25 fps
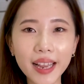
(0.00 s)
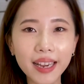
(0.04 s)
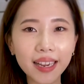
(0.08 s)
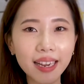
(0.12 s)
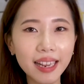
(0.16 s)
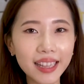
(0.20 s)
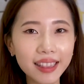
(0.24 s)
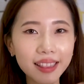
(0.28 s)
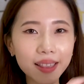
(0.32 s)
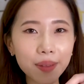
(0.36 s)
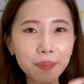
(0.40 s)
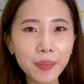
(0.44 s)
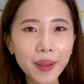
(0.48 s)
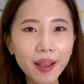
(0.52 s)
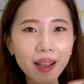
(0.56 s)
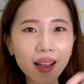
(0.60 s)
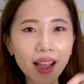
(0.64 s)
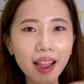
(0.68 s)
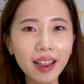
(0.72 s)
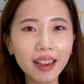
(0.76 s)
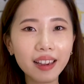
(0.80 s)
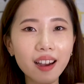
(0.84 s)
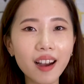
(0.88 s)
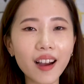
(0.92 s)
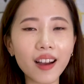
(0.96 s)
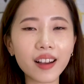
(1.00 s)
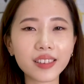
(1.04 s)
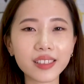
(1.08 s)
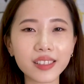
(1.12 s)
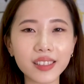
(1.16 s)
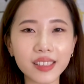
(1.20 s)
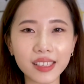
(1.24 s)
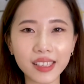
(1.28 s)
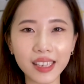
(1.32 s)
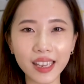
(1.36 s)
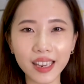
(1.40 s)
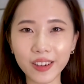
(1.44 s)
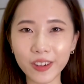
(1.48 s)
and hit the bell icon
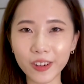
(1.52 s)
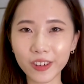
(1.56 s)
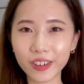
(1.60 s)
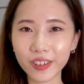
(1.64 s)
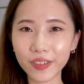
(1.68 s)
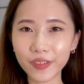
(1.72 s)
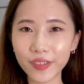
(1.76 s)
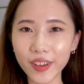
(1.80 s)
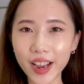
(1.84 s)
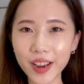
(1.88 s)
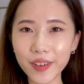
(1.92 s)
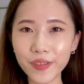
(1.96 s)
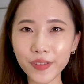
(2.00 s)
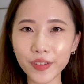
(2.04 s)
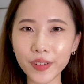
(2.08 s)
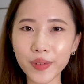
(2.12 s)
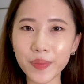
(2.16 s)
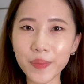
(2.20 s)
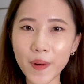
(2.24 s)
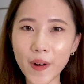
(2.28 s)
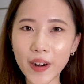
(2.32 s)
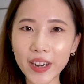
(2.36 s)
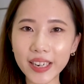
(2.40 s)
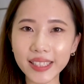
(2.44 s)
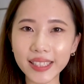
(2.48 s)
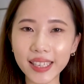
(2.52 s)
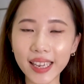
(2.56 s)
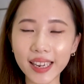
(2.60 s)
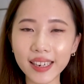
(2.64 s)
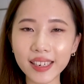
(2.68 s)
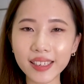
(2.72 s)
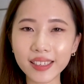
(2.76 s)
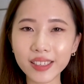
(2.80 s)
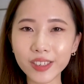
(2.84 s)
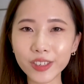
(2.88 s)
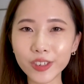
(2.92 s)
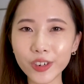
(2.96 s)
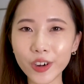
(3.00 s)
to get notified for more
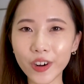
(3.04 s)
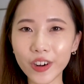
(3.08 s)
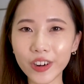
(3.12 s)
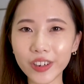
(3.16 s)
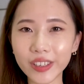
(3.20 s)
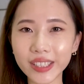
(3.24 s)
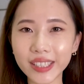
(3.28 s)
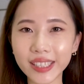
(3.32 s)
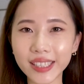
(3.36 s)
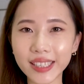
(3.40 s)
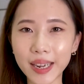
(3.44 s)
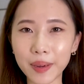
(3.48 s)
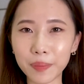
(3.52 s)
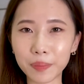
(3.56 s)
exciting tutorials and